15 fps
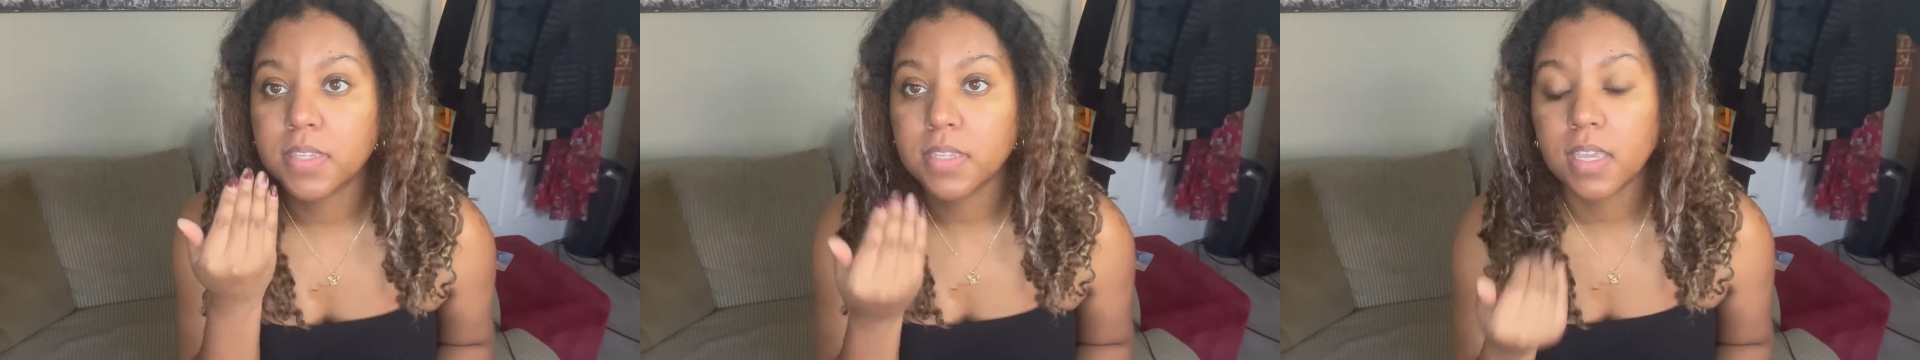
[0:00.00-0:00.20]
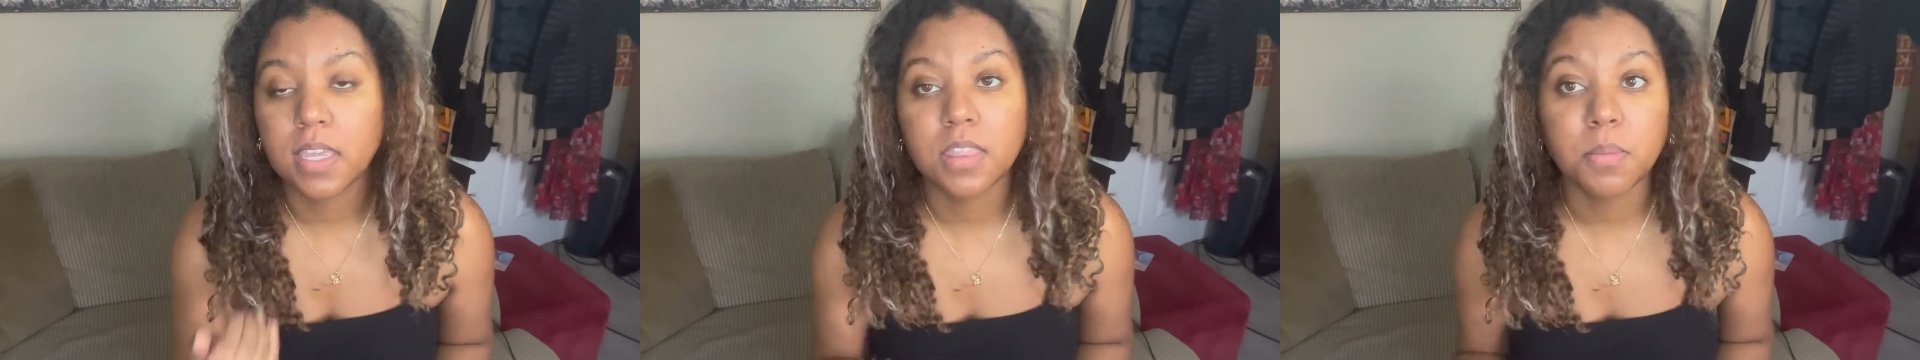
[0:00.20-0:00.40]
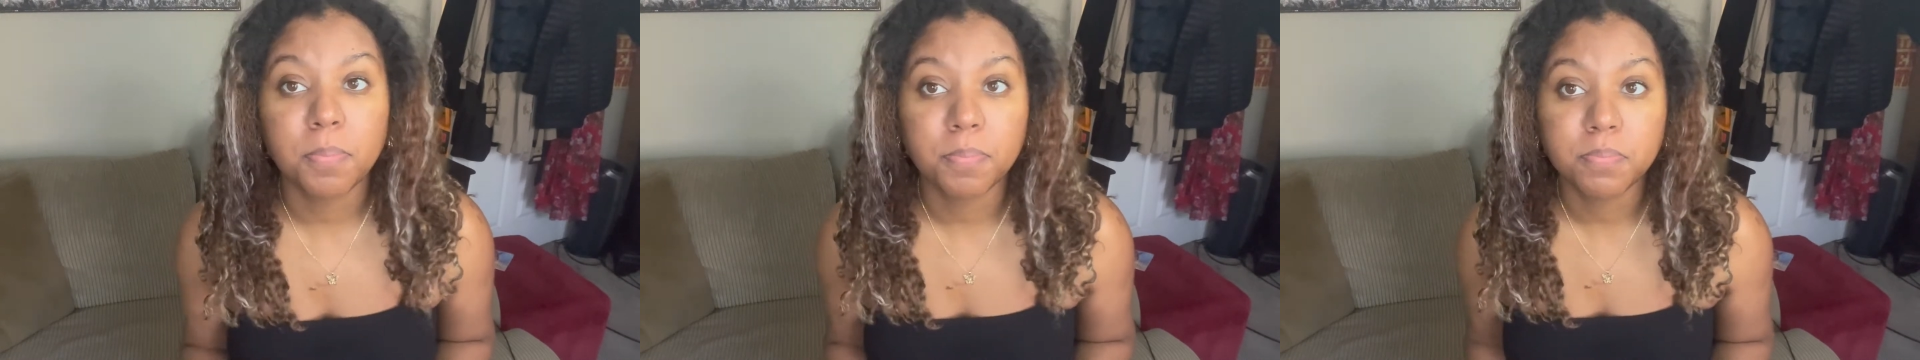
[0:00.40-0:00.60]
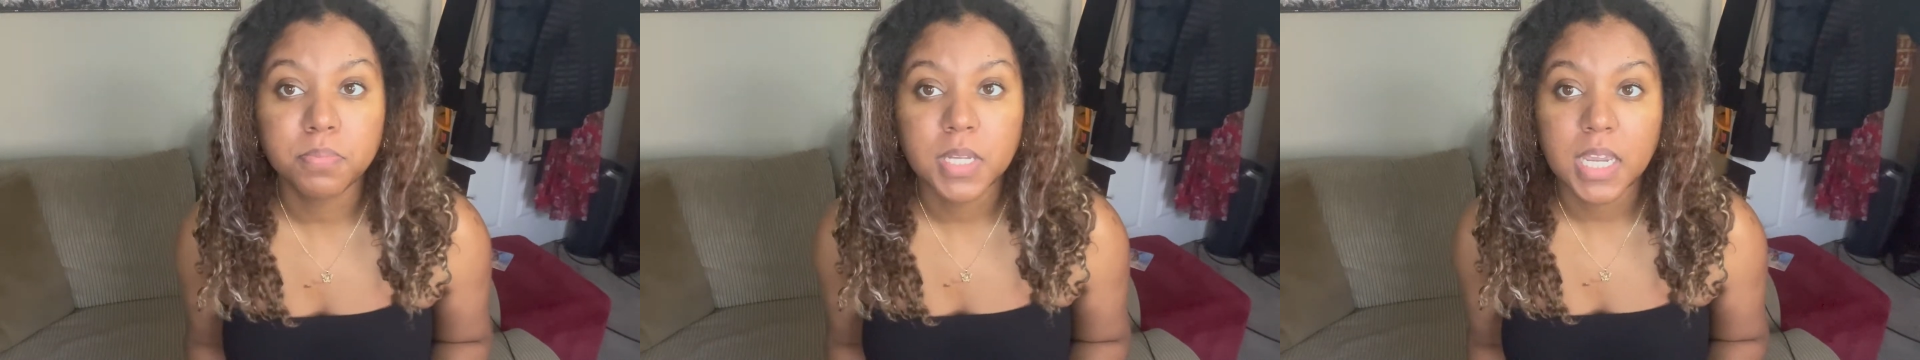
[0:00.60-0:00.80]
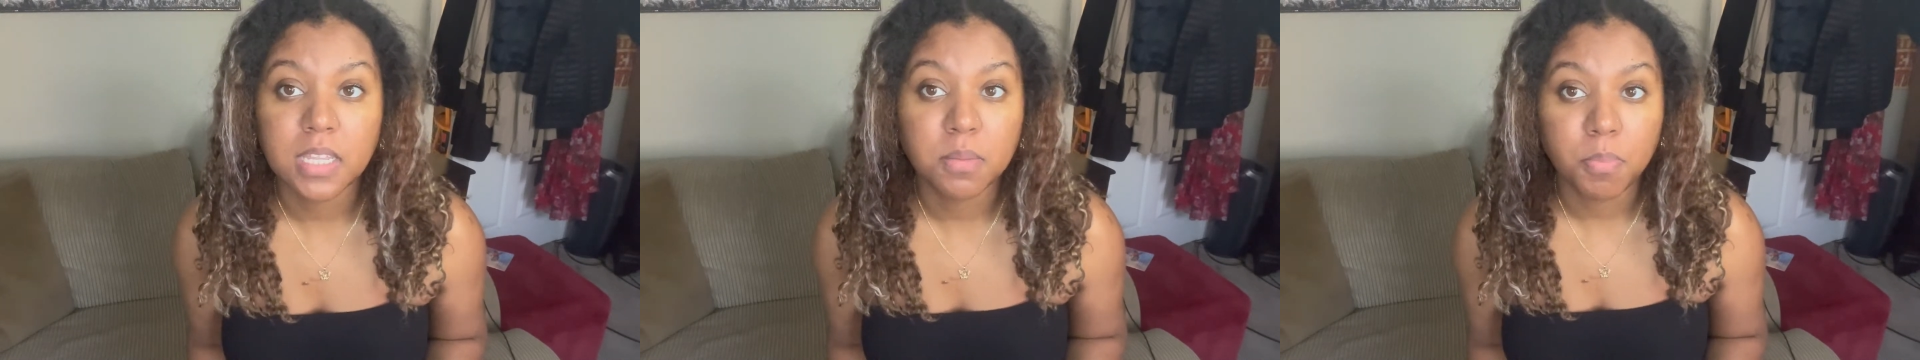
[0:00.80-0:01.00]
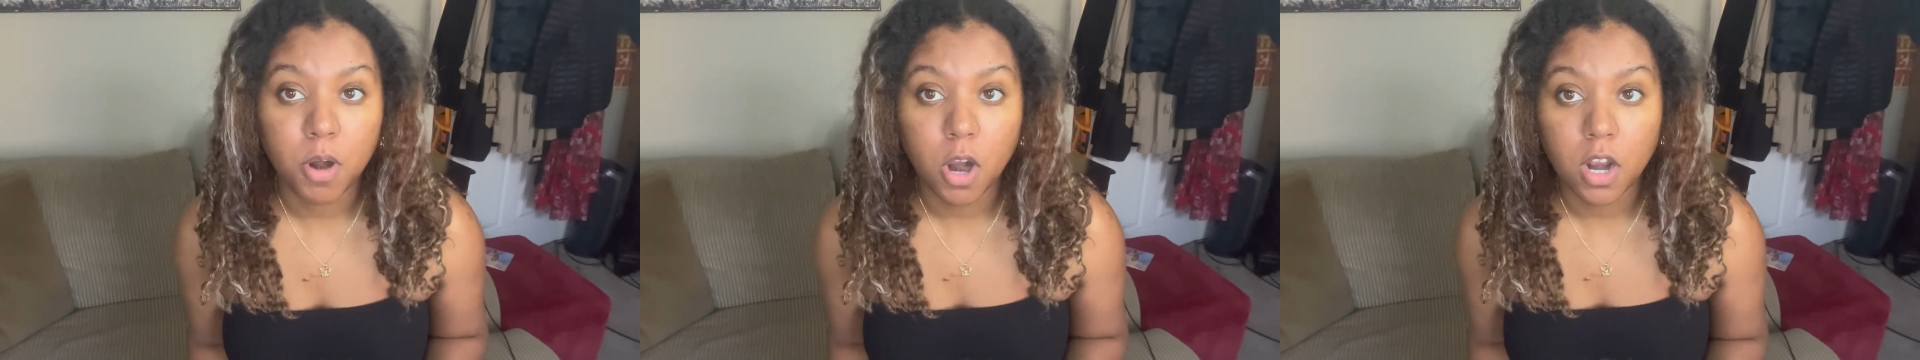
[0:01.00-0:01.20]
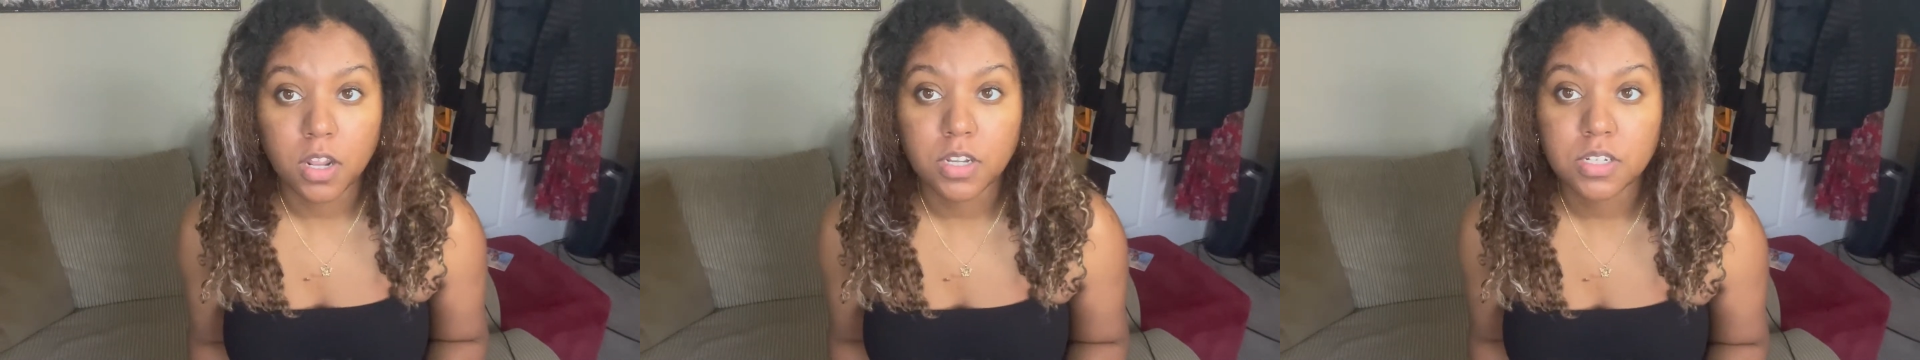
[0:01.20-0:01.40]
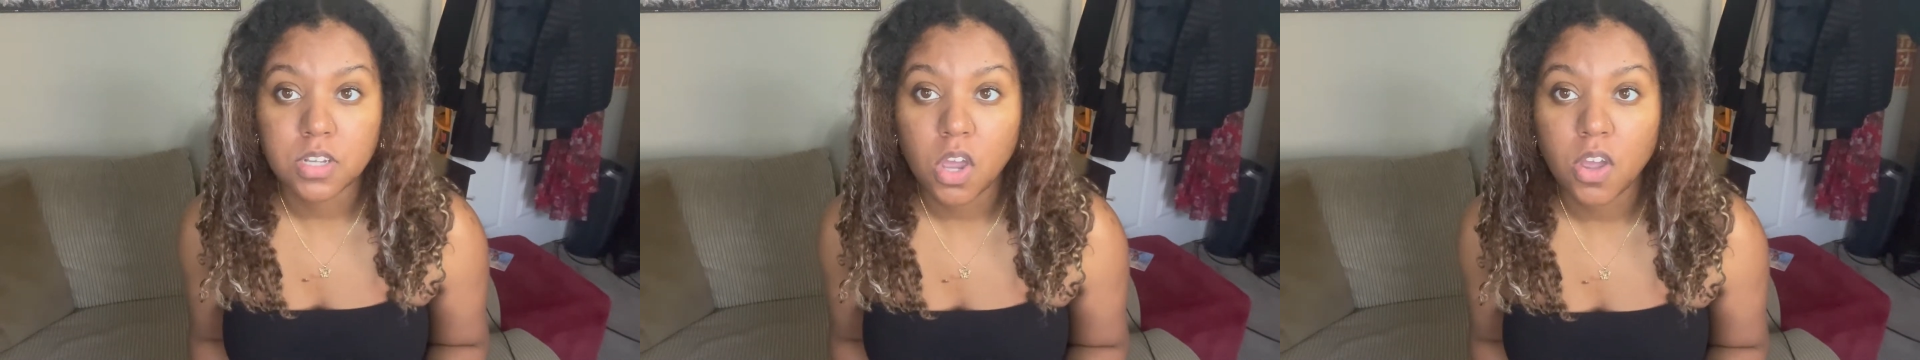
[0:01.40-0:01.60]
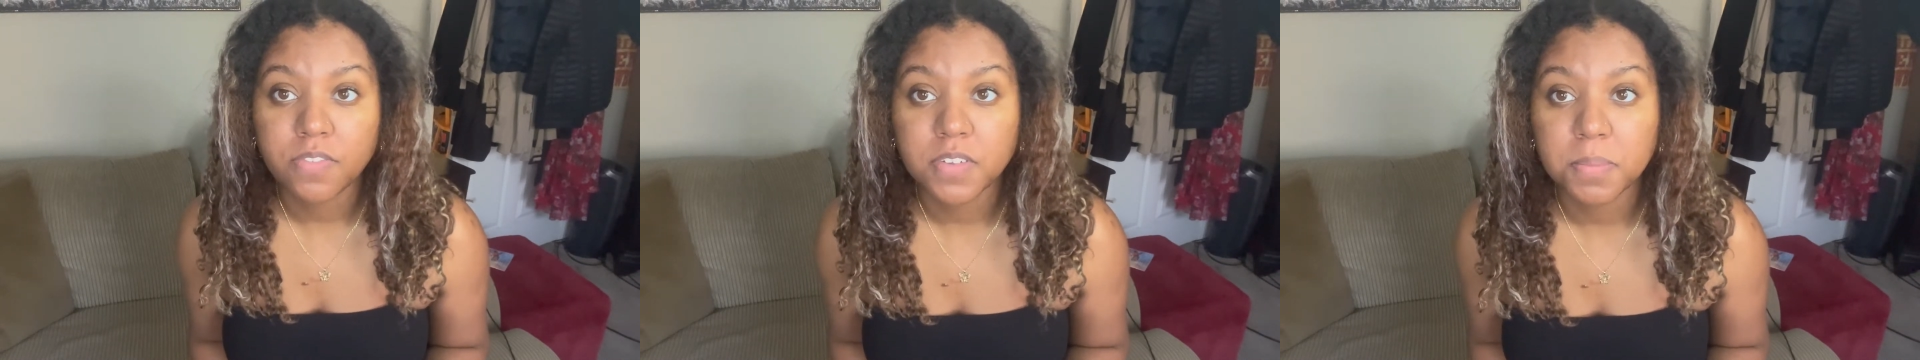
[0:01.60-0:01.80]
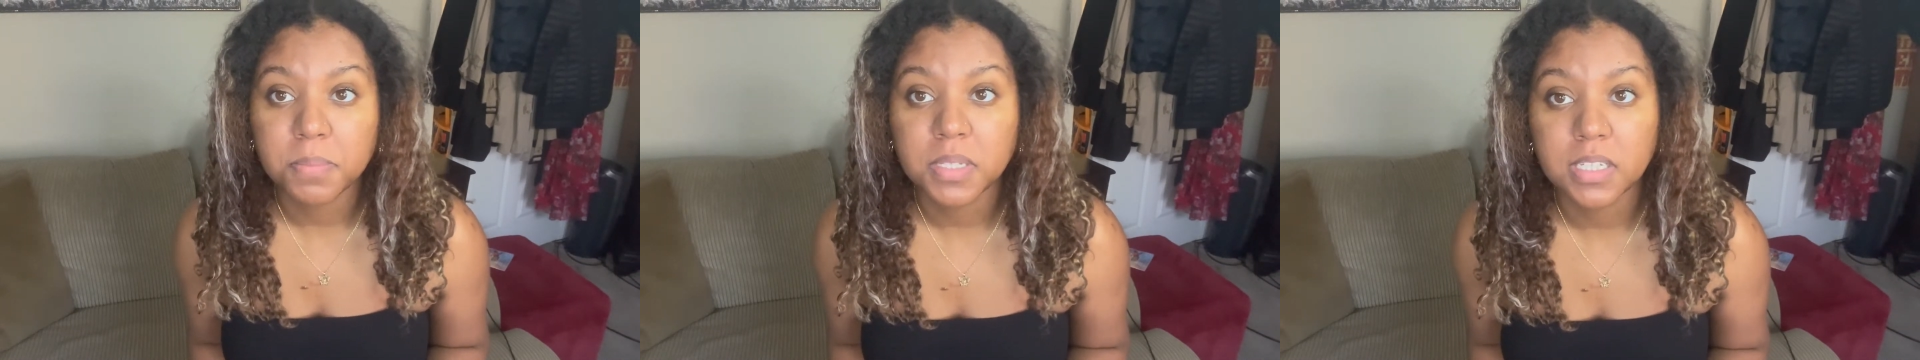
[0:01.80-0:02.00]
get the take the product off
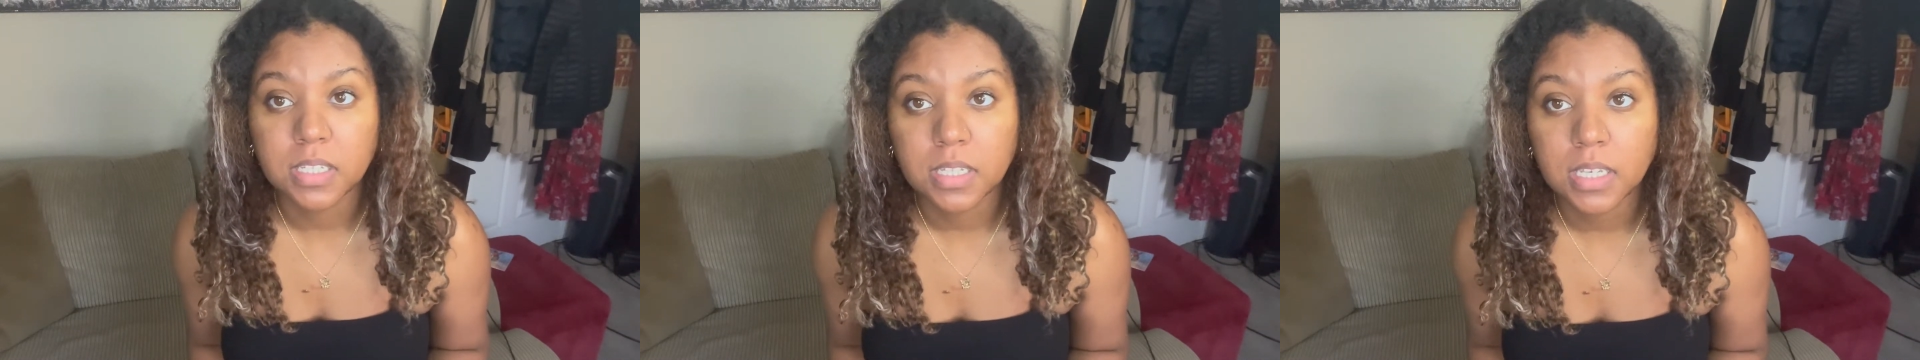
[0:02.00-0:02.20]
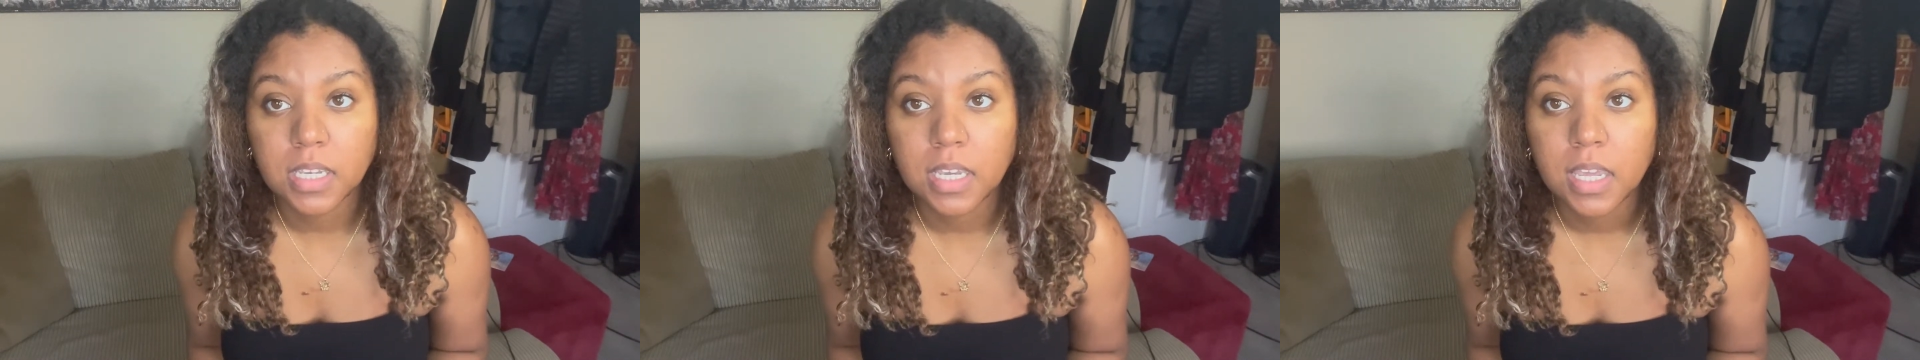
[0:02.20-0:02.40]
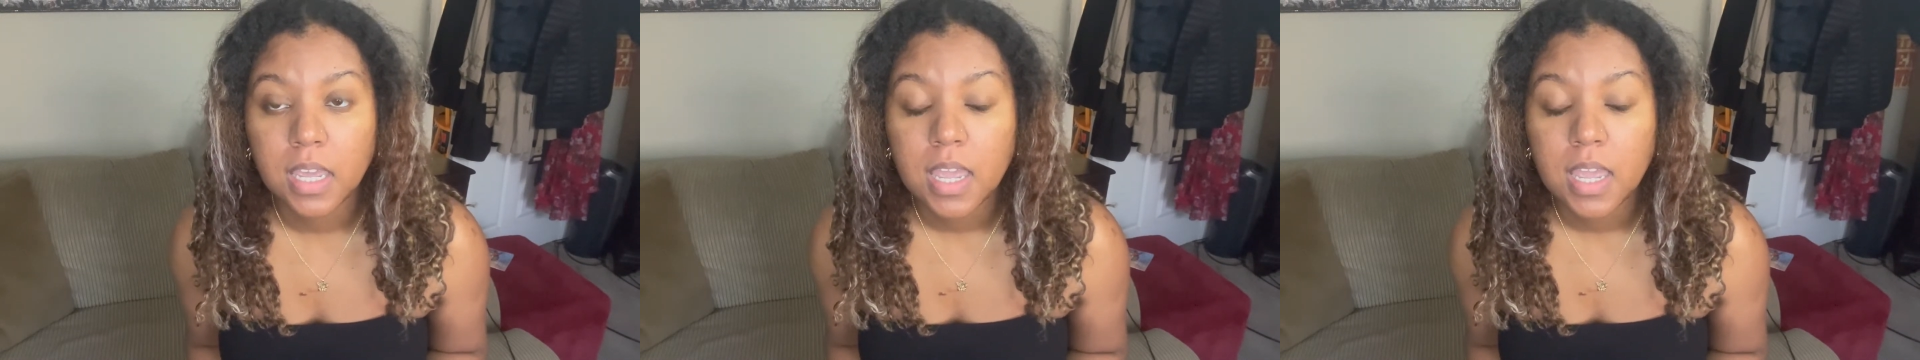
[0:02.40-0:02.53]
completely